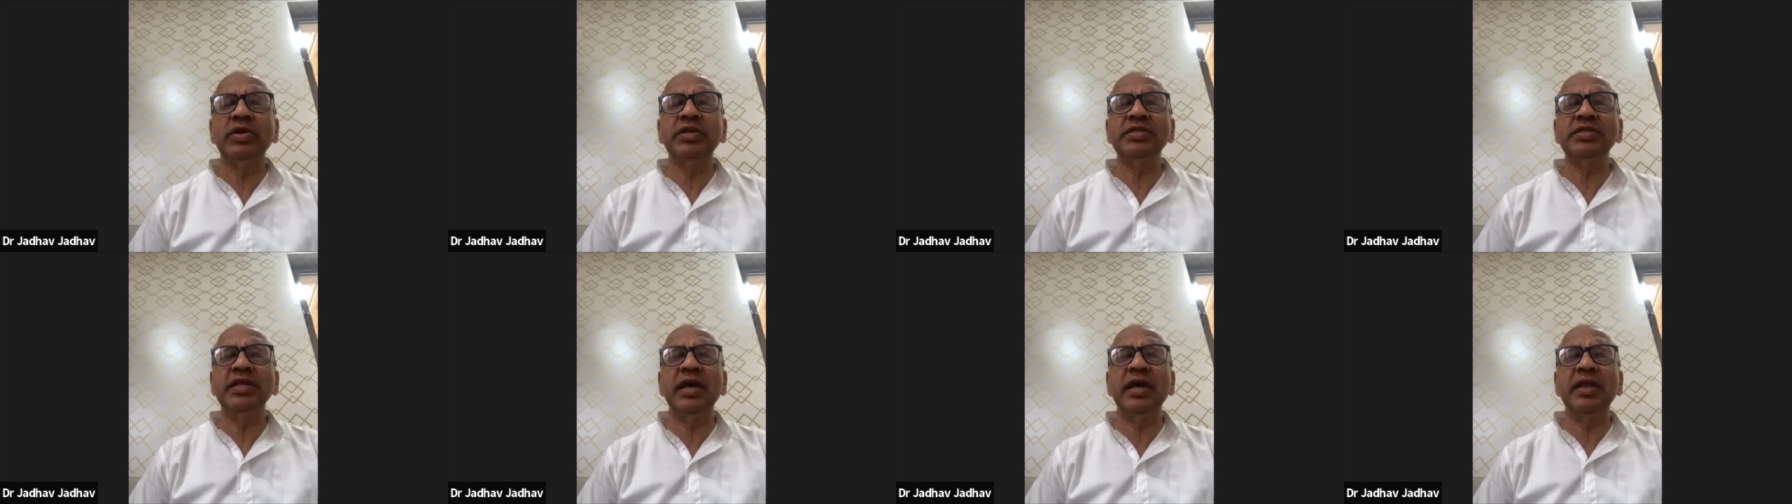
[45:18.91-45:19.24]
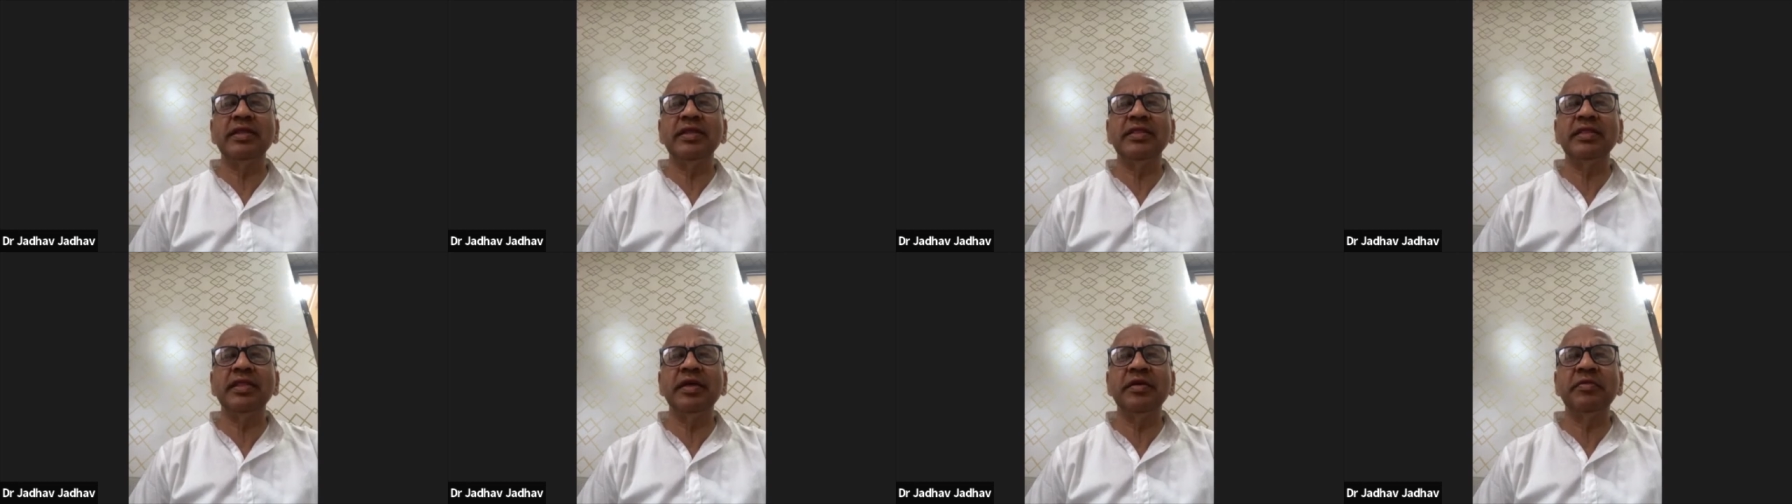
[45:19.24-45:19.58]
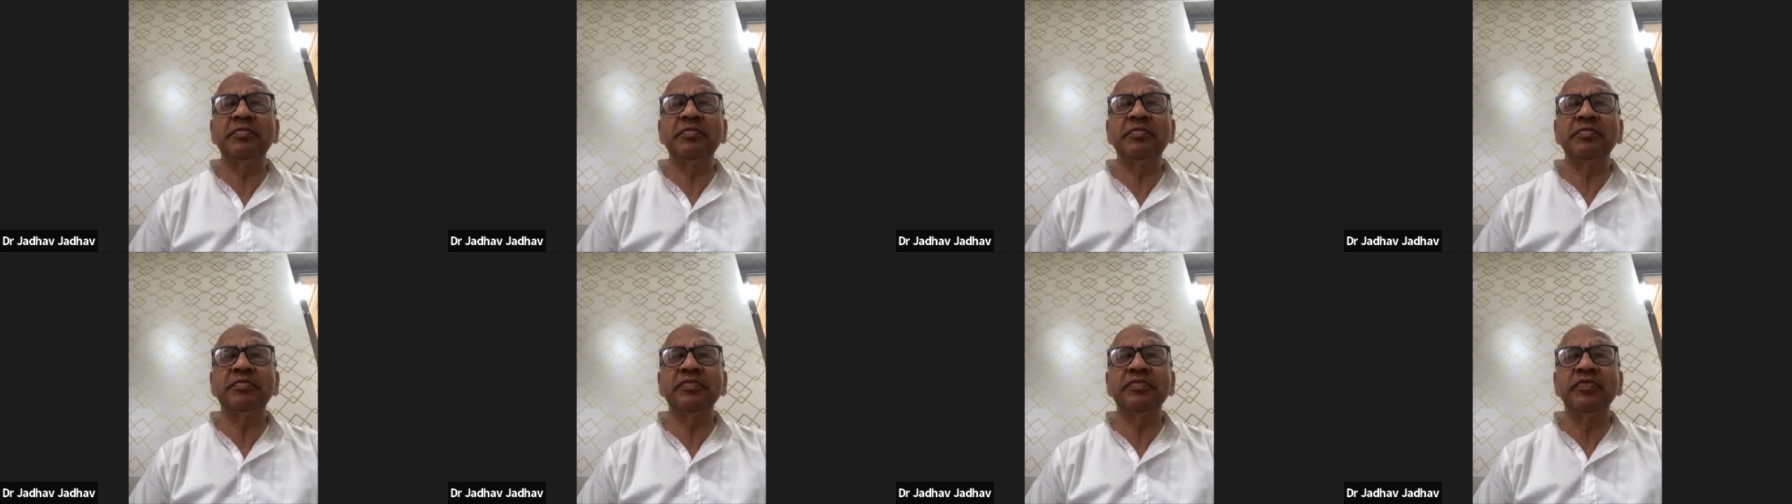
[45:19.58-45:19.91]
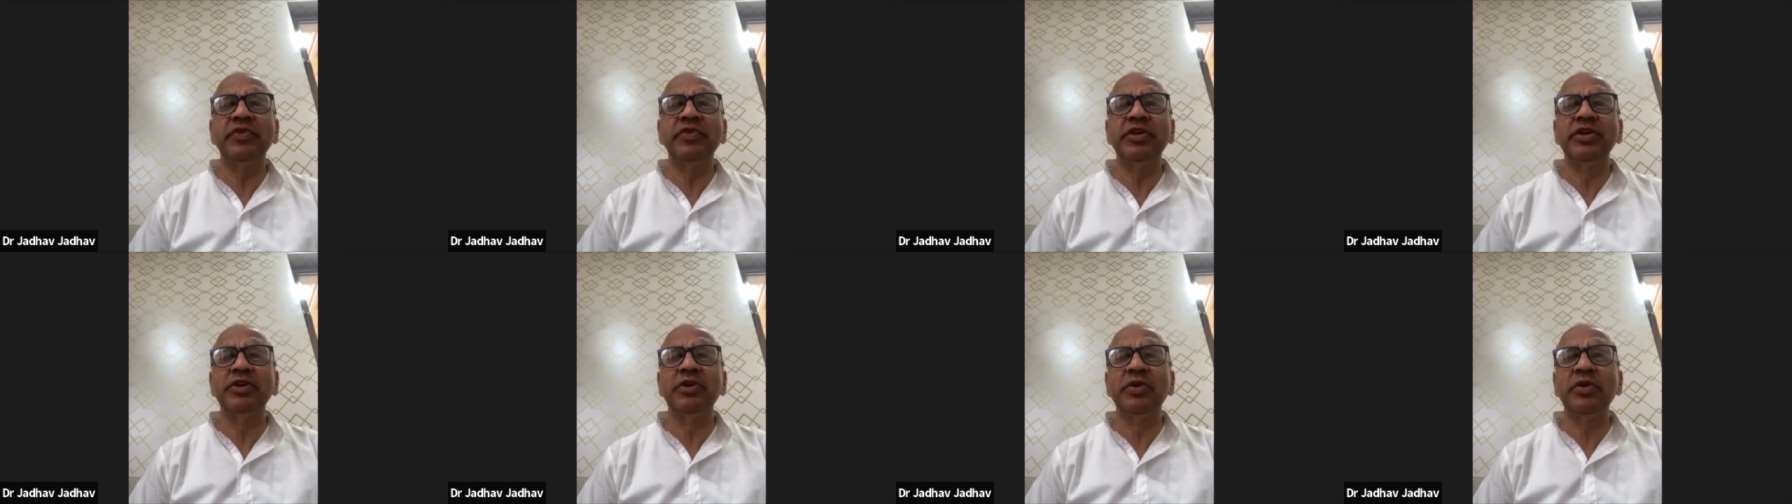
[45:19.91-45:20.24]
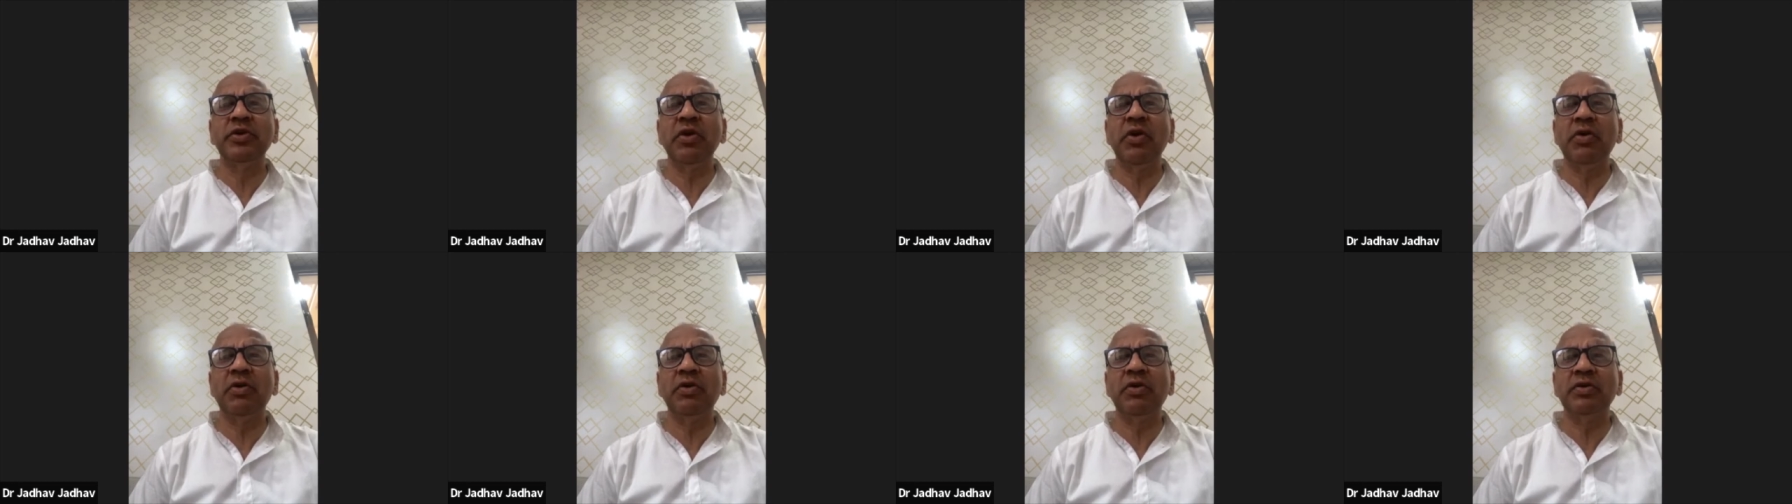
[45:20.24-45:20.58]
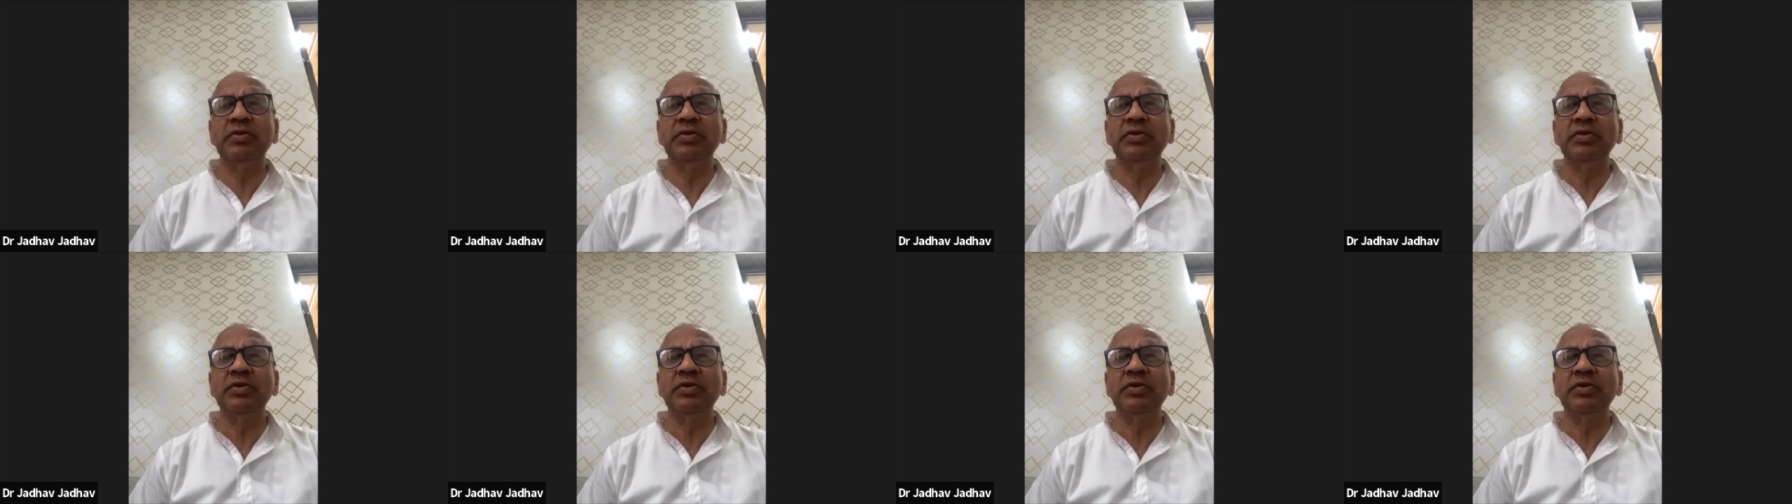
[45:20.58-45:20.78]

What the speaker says: is Anandam? We don't know.